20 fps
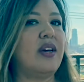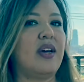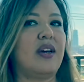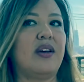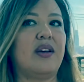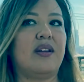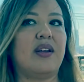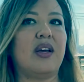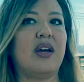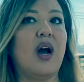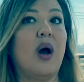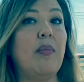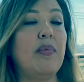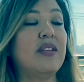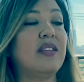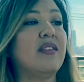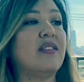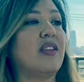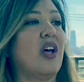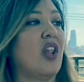It
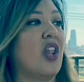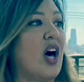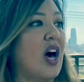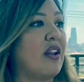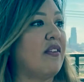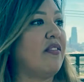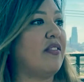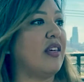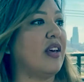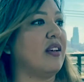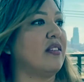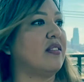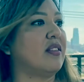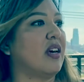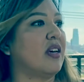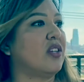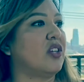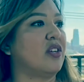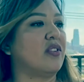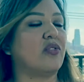encompasses a lot of things,
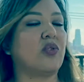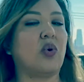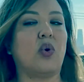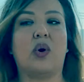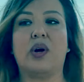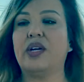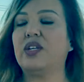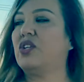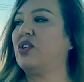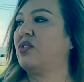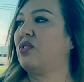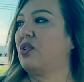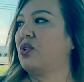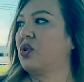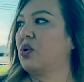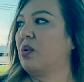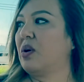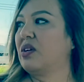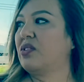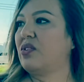like just going to social work.